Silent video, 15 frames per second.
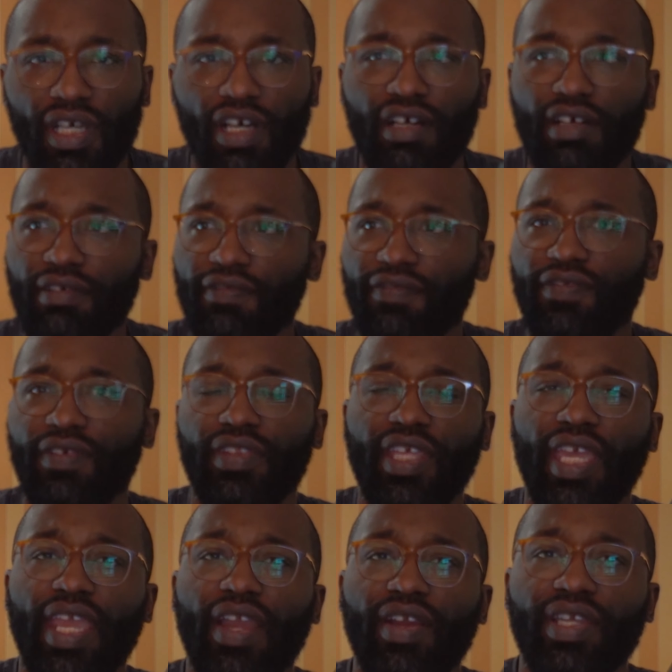of
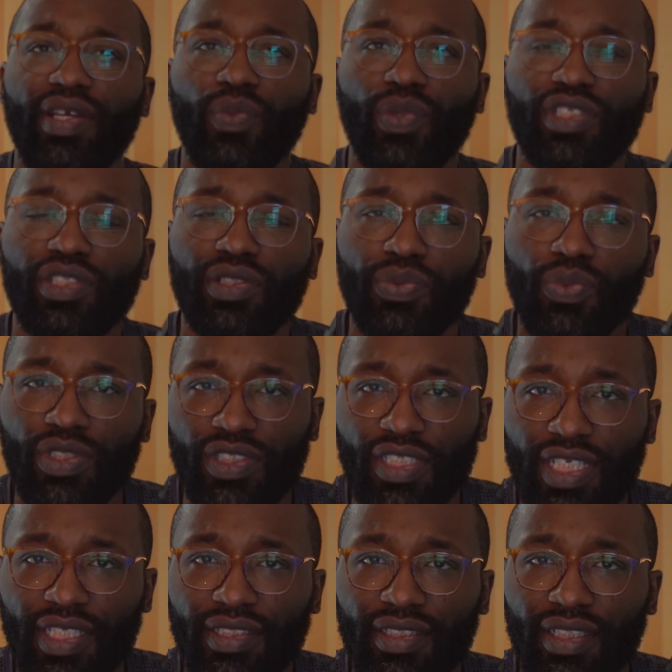the area which he was
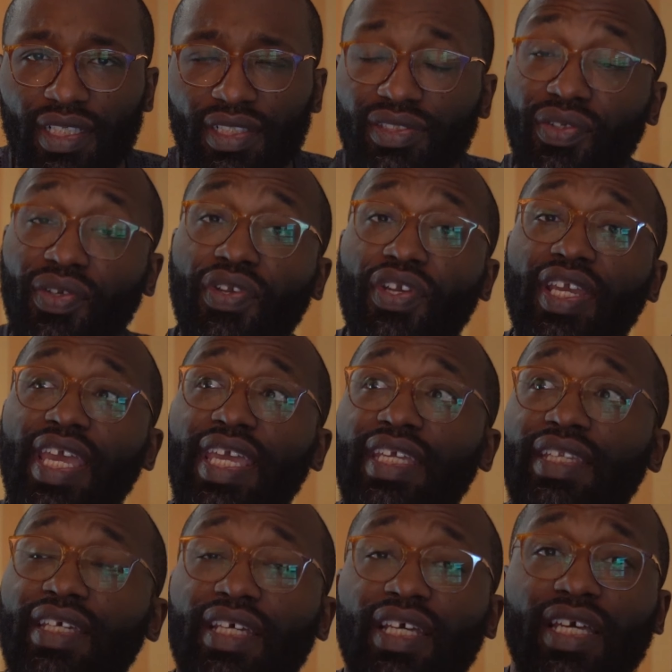in to
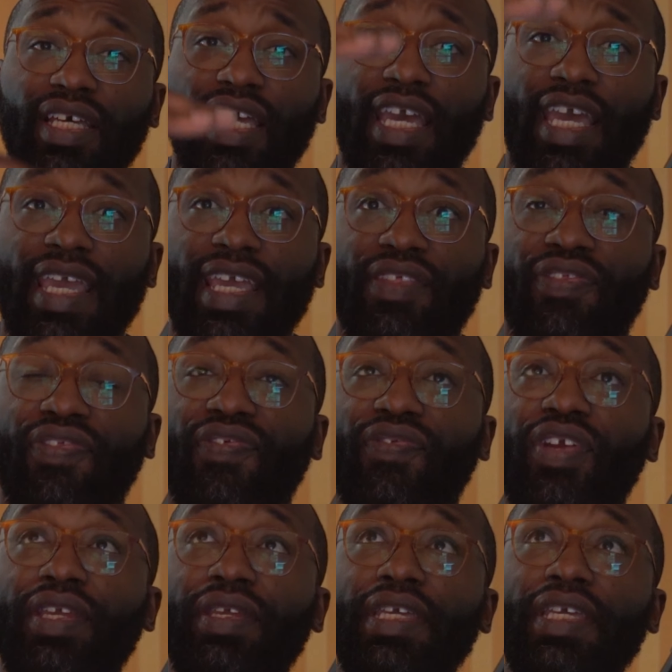create a
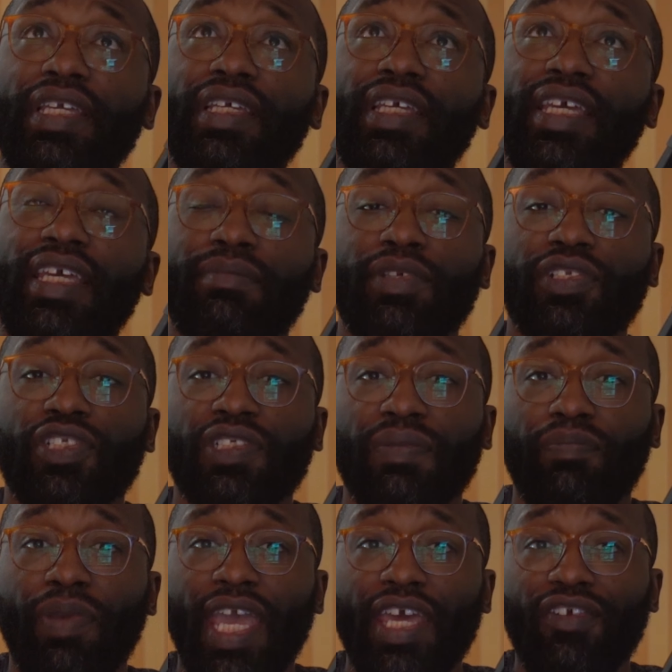3-image
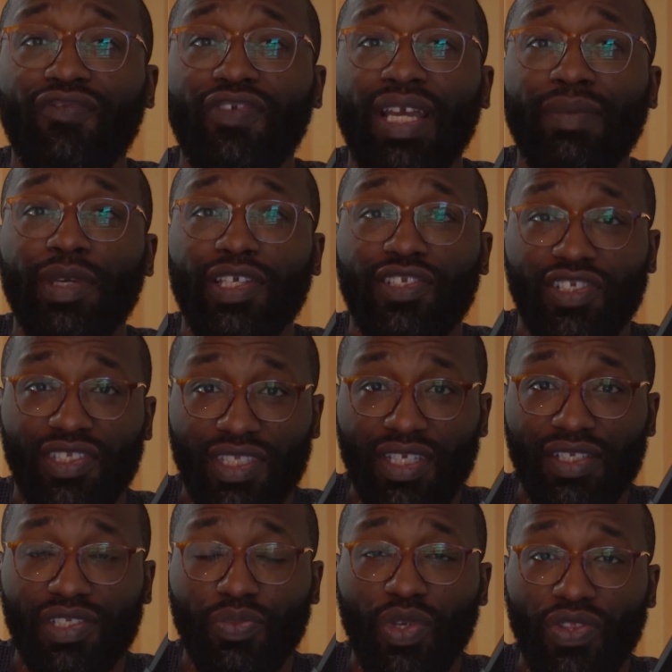panoramic
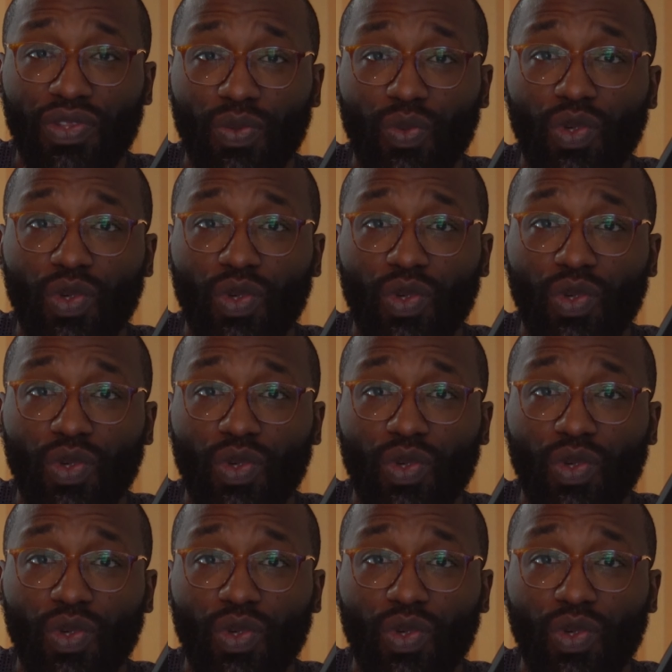stitch with the